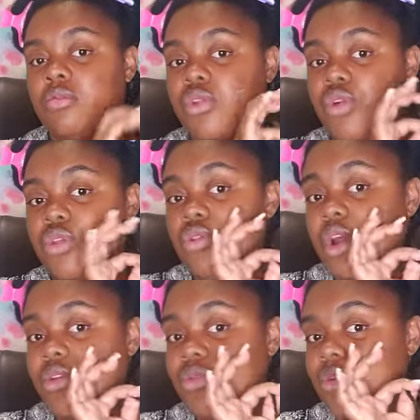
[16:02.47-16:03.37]
or you
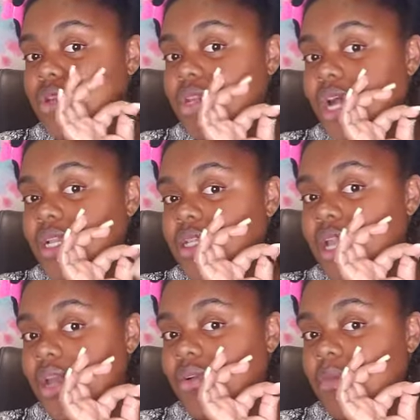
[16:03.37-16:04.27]
done twisting, I just
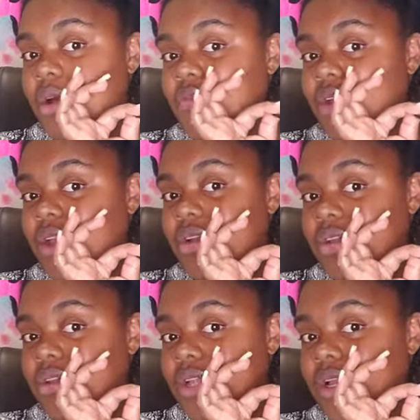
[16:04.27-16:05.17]
take it around my finger
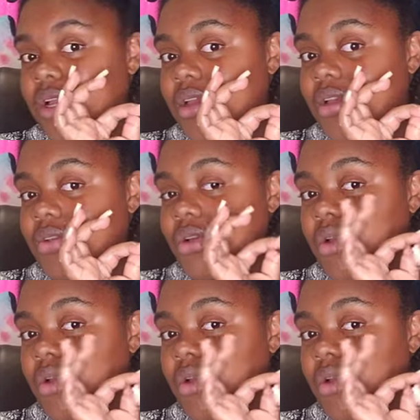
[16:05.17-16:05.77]
just like it.